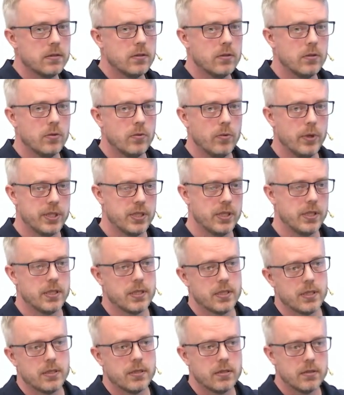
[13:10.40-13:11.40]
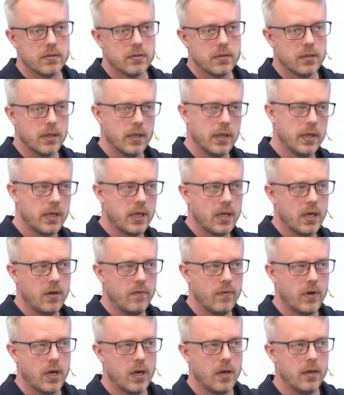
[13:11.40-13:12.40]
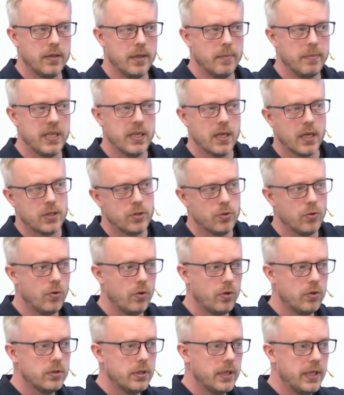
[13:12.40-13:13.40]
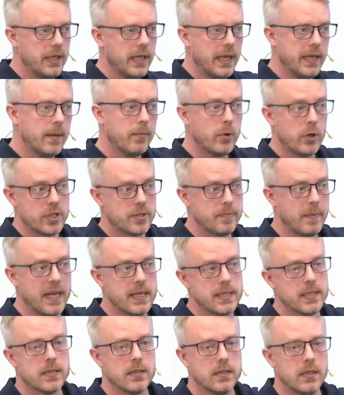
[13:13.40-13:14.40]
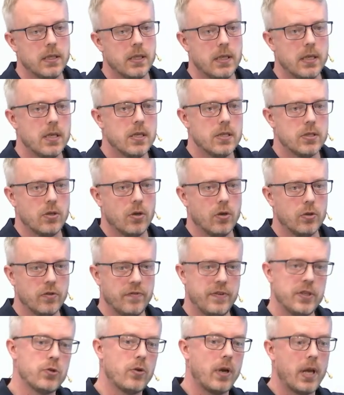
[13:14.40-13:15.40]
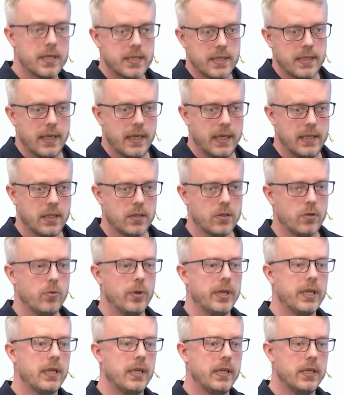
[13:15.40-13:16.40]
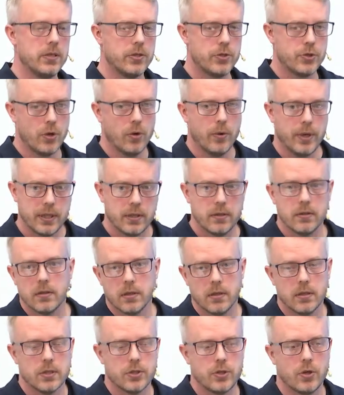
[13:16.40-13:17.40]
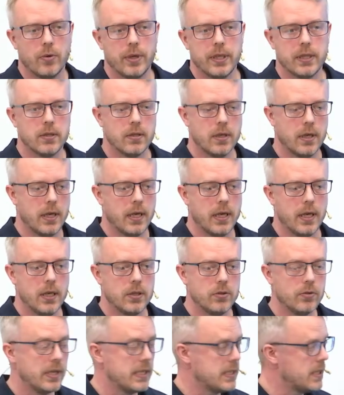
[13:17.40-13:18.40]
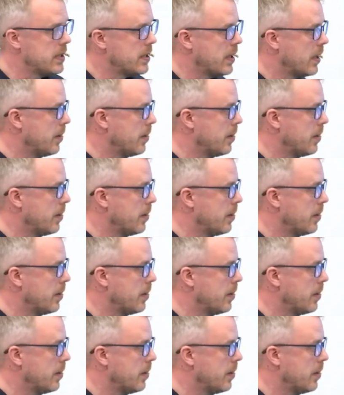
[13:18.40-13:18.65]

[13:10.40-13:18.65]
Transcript: which is the kind of the BI tool in AWS space. So to visualize the data, to quickly show it to necessary